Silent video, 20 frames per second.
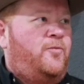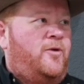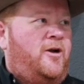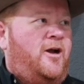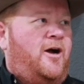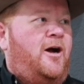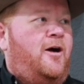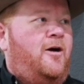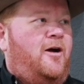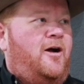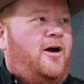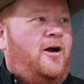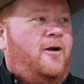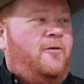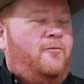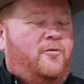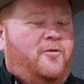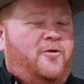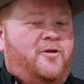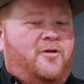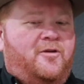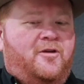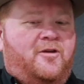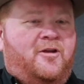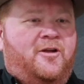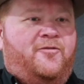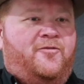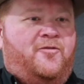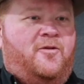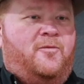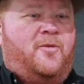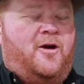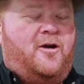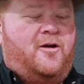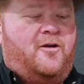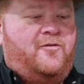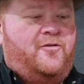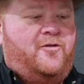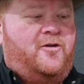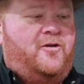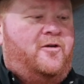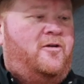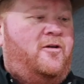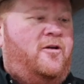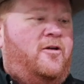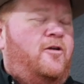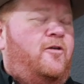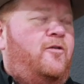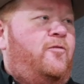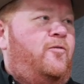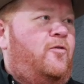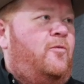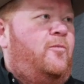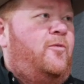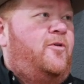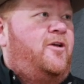what I really gets them out of their normal